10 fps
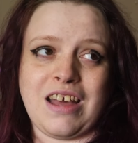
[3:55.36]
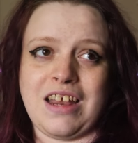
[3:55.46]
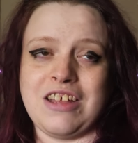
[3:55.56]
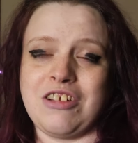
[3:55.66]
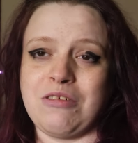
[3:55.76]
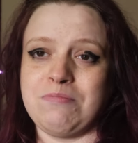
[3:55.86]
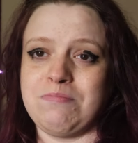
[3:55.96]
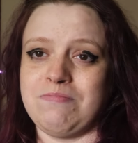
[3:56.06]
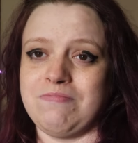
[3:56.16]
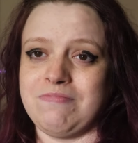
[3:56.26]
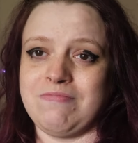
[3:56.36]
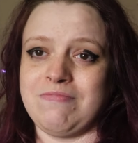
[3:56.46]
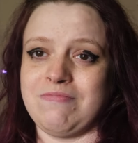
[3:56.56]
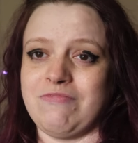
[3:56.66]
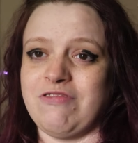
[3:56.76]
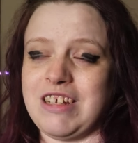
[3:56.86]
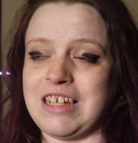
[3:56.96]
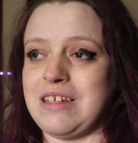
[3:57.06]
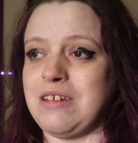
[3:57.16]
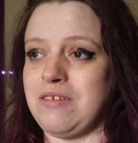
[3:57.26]
And I don't
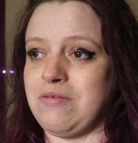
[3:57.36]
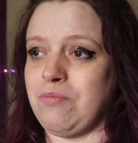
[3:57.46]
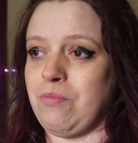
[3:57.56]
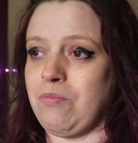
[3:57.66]
really